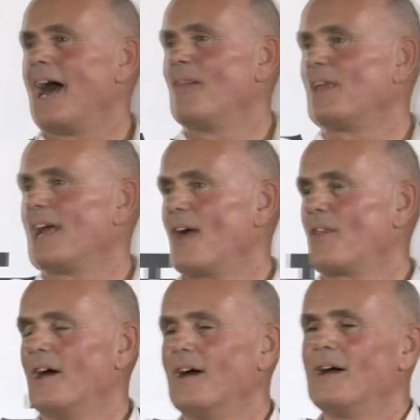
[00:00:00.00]
and the
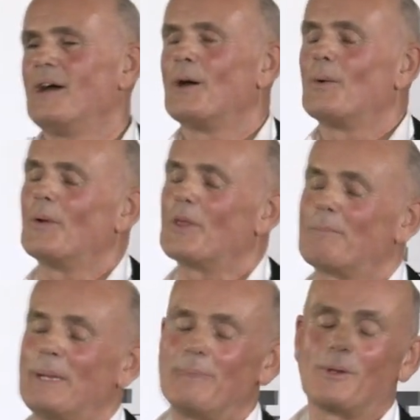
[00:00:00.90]
other were the
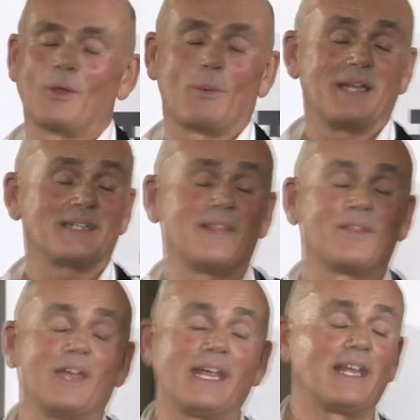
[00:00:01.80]
people that went in
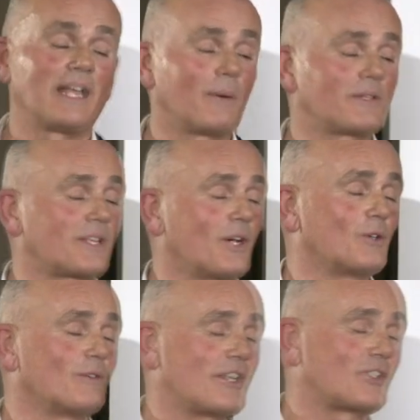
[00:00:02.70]
thinking they were so
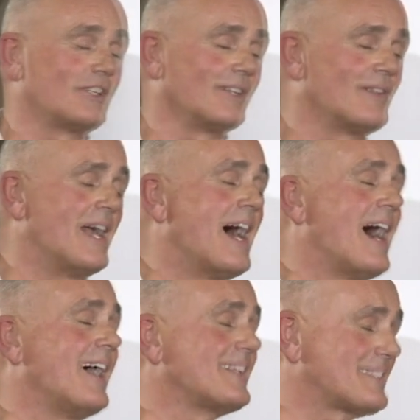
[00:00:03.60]
original,
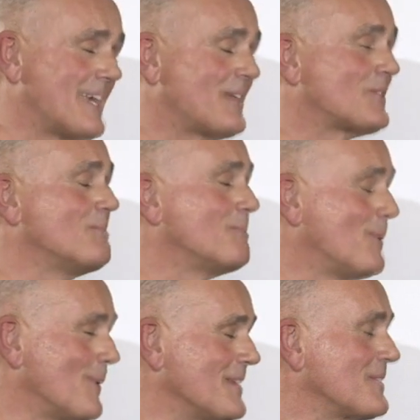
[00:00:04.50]
I'll take some
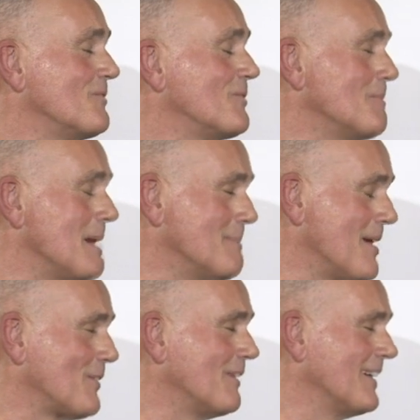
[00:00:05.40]
poison for my
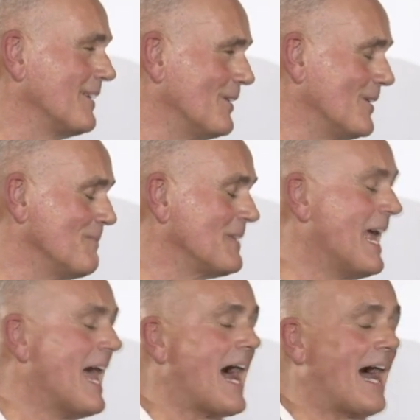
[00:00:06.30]
mother in law.
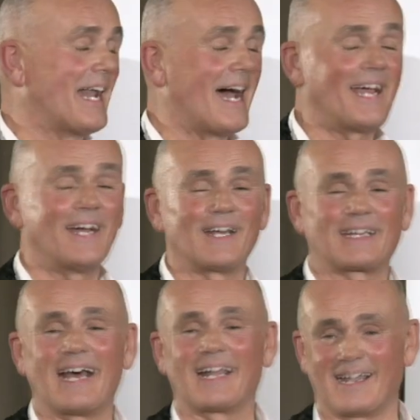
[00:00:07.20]
and I heard
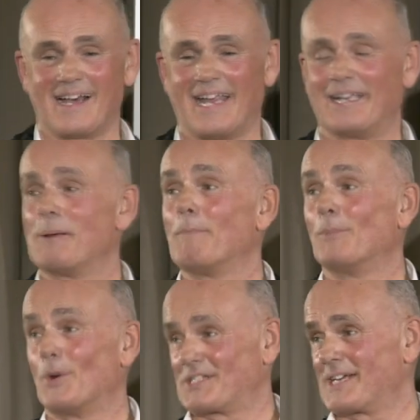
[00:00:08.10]
that line
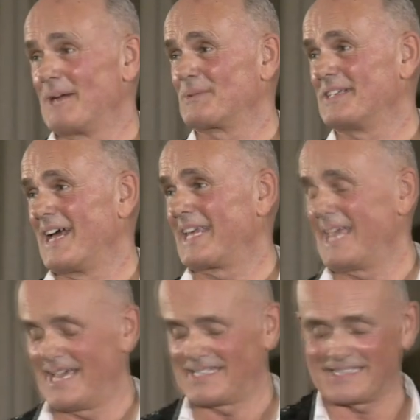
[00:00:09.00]
more times than I
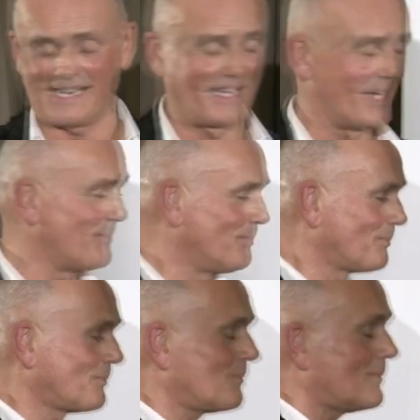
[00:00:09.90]
care to tell you.
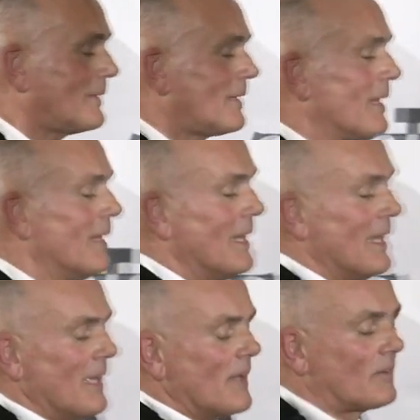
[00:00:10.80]

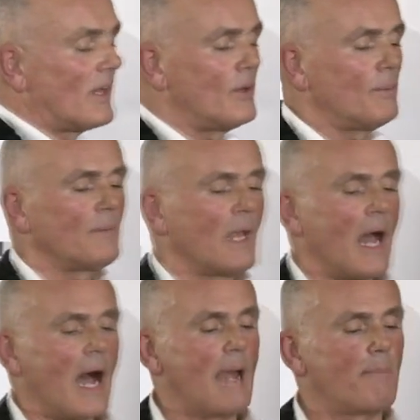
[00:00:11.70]
So
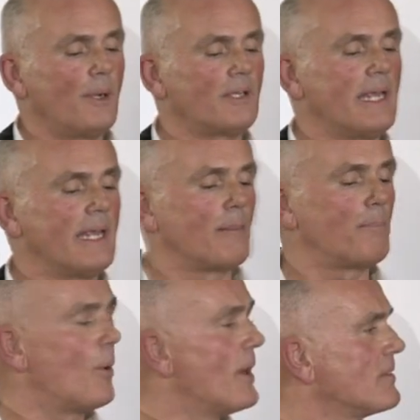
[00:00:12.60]
I put here
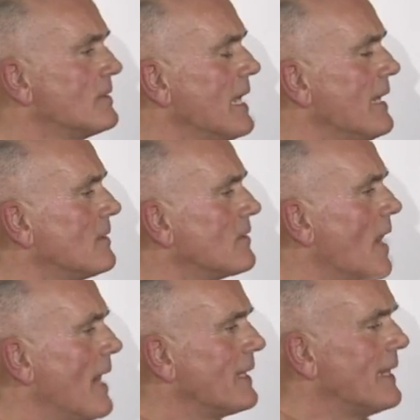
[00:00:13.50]
poison
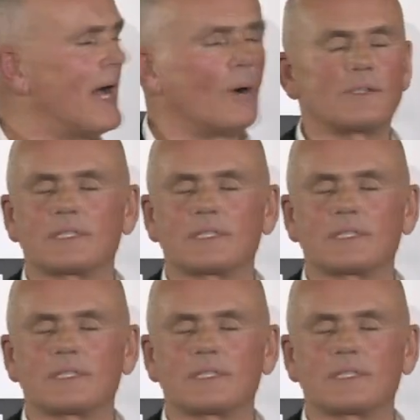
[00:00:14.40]
inside and out,